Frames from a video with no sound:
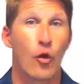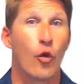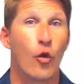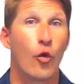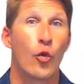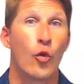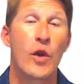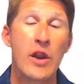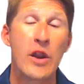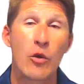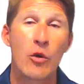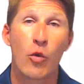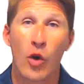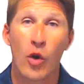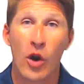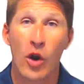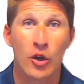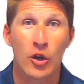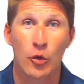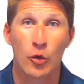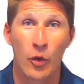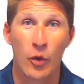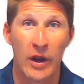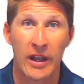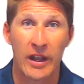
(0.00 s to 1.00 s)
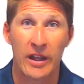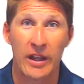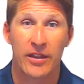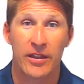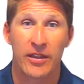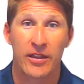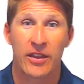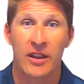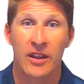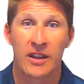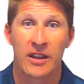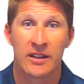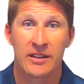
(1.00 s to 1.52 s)
we work with
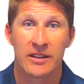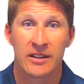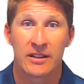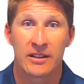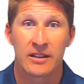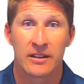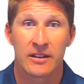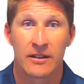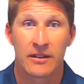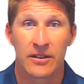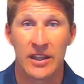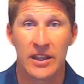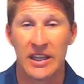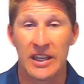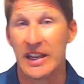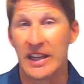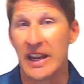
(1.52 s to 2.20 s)
the